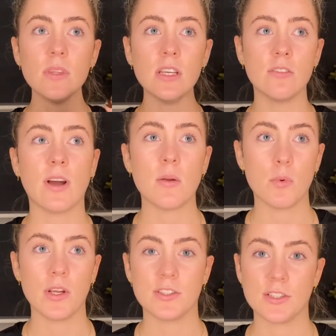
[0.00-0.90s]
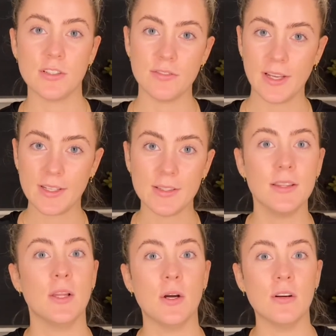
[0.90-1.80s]
a vibration of like
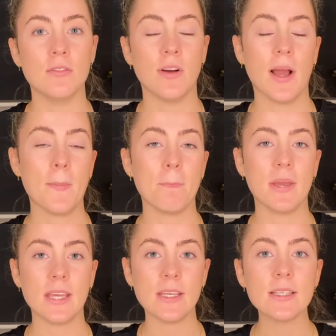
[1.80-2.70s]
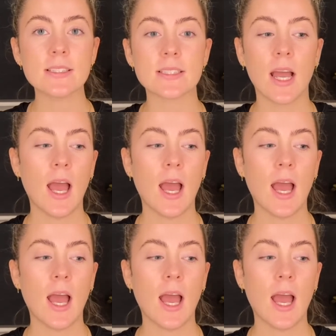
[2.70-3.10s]
love and peace.